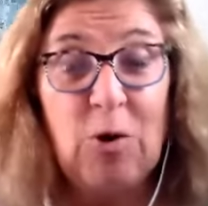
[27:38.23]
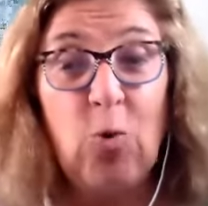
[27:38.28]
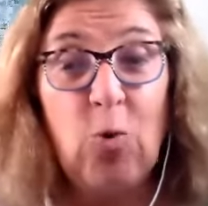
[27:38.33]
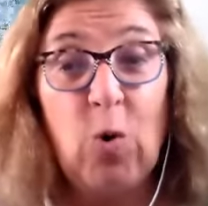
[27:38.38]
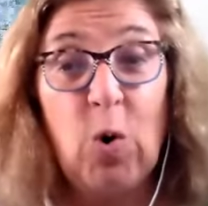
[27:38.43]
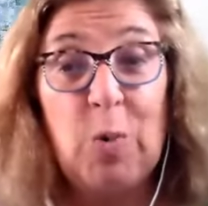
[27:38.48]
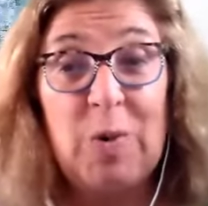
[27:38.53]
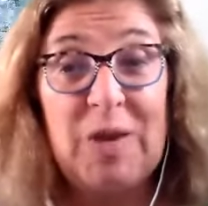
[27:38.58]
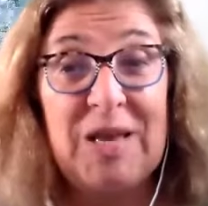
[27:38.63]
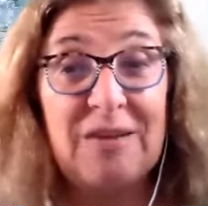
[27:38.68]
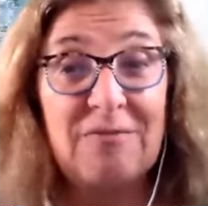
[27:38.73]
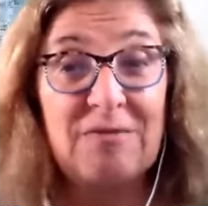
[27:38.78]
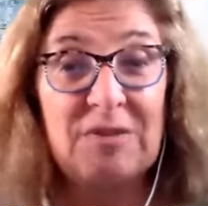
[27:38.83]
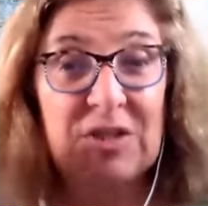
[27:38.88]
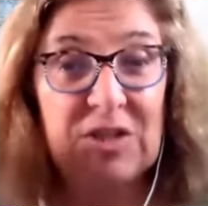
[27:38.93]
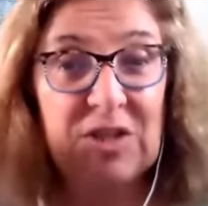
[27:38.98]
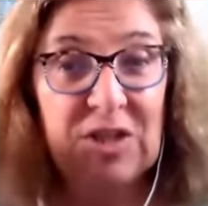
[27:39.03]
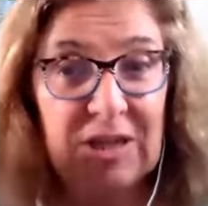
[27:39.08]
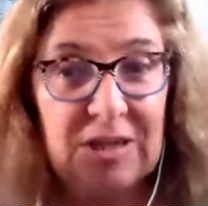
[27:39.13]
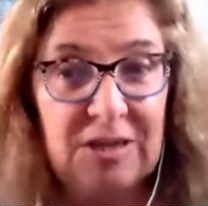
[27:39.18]
where we have a
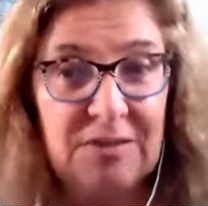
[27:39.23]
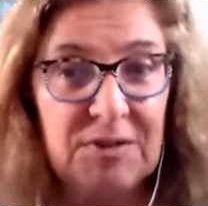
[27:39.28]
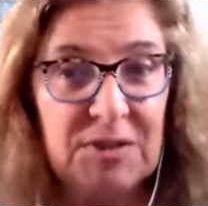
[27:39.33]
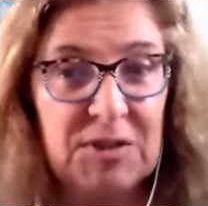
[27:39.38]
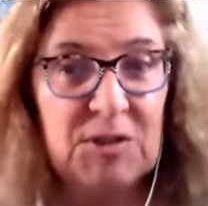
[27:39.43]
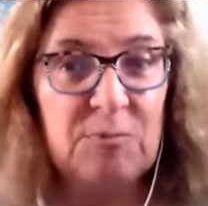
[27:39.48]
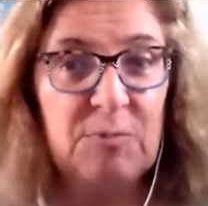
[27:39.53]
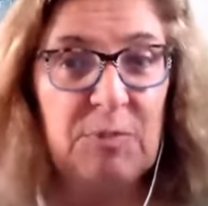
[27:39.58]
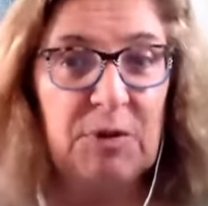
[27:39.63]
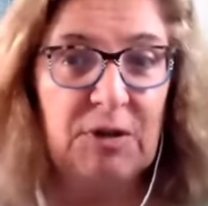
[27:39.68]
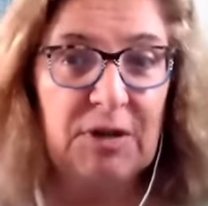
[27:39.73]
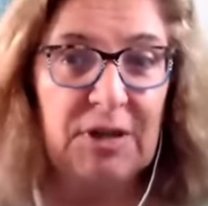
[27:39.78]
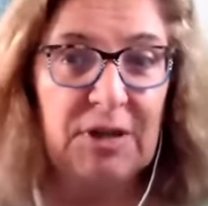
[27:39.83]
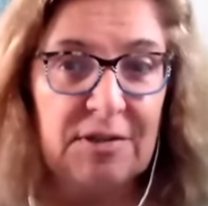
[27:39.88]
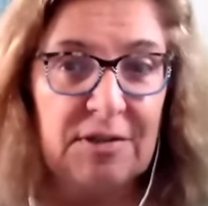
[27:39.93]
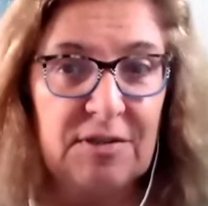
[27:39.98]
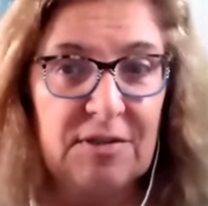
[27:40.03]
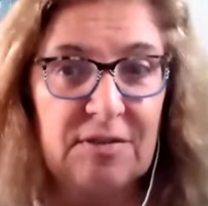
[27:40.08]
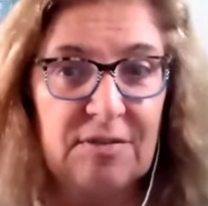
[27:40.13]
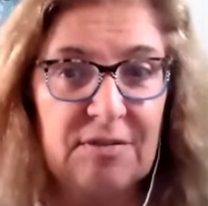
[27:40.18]
ton of
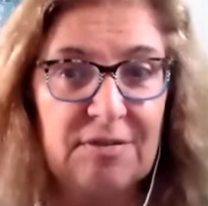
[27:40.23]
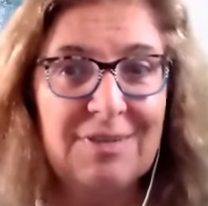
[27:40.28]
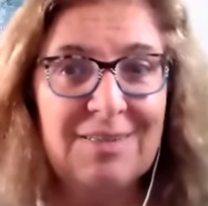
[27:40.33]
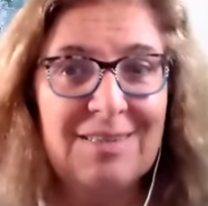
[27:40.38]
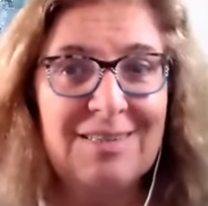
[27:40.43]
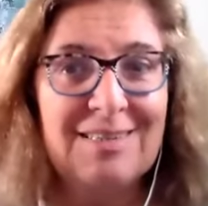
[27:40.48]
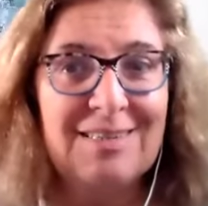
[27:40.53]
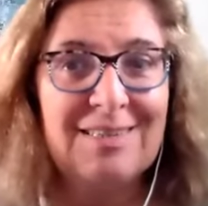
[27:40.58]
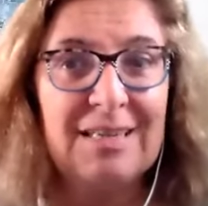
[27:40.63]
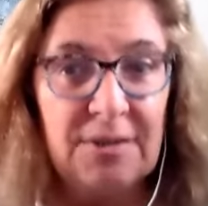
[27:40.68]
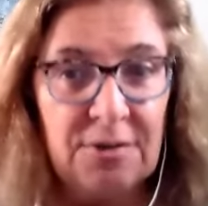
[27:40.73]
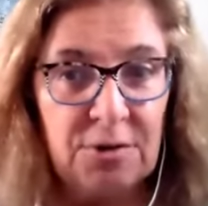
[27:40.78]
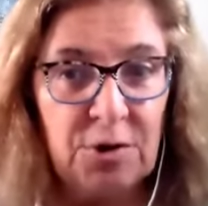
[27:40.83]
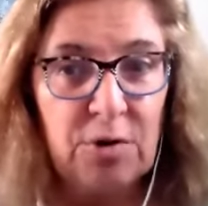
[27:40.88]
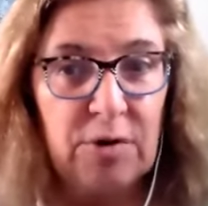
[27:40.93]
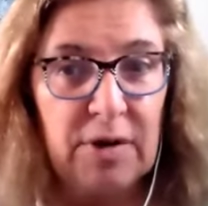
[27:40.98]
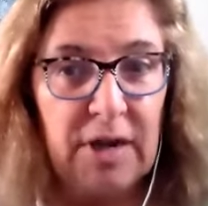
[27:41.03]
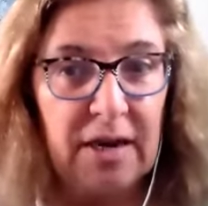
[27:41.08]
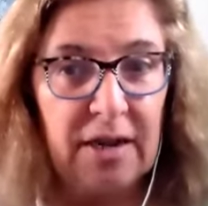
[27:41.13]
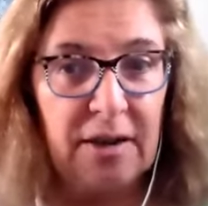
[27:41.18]
experience in
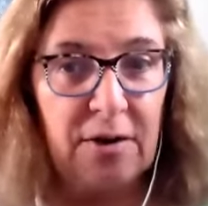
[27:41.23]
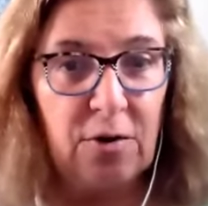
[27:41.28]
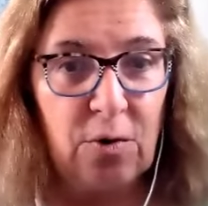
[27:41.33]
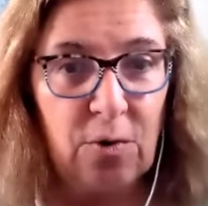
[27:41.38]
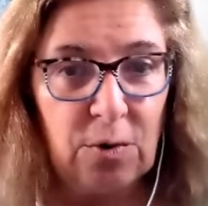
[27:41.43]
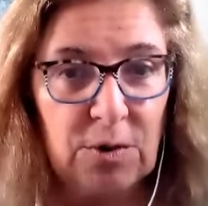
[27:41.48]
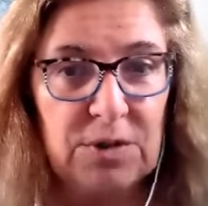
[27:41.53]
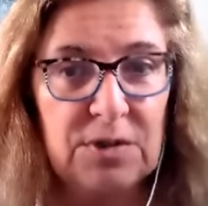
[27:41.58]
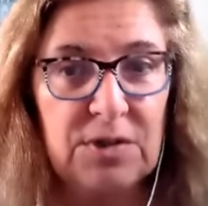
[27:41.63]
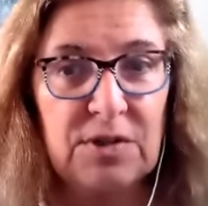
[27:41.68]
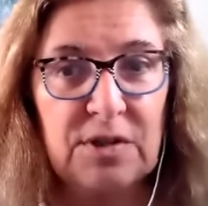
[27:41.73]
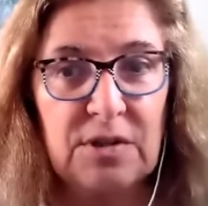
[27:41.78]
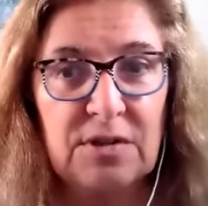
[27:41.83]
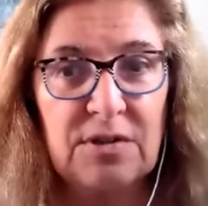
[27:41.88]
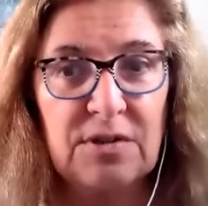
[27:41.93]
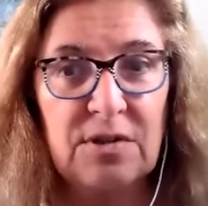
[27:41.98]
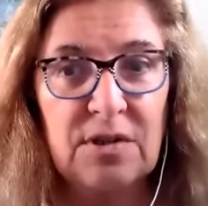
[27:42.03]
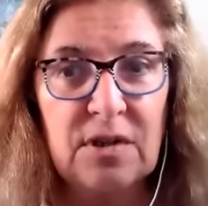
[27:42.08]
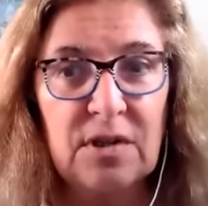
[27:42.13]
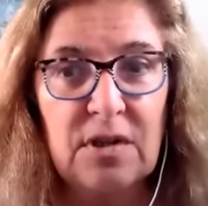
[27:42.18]
creating
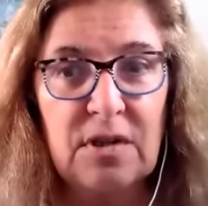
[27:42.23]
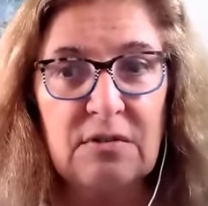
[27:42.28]
courses,